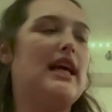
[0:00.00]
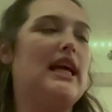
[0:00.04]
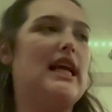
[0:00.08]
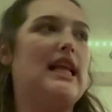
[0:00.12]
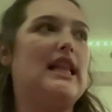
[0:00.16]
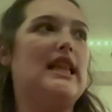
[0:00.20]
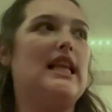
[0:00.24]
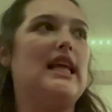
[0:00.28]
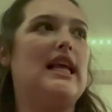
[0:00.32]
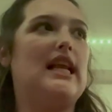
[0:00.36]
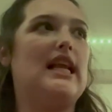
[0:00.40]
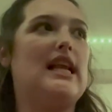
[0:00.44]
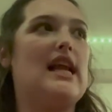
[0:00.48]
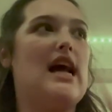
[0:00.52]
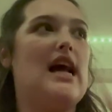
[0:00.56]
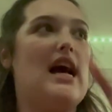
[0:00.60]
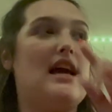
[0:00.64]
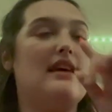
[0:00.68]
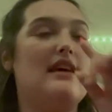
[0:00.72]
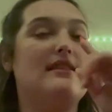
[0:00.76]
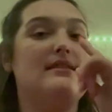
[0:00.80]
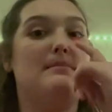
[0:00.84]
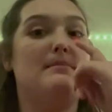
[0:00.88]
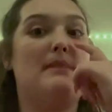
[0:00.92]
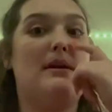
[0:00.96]
and then
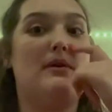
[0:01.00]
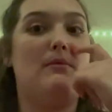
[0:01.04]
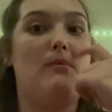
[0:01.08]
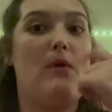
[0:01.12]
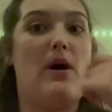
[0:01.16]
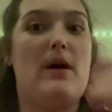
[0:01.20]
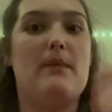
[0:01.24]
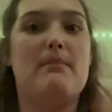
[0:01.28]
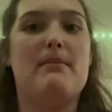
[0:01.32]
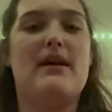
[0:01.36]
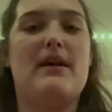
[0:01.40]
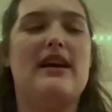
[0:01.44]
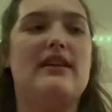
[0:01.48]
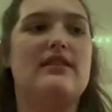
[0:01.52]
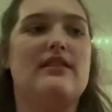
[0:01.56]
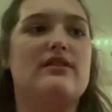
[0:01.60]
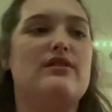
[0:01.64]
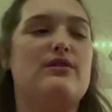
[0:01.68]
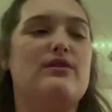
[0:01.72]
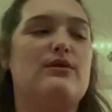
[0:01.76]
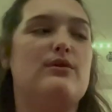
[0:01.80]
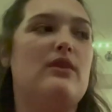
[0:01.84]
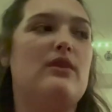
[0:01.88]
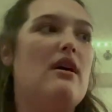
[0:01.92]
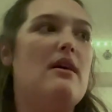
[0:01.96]
I sped walk back
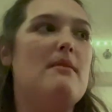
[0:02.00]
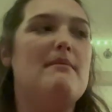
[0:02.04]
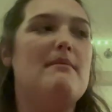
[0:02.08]
to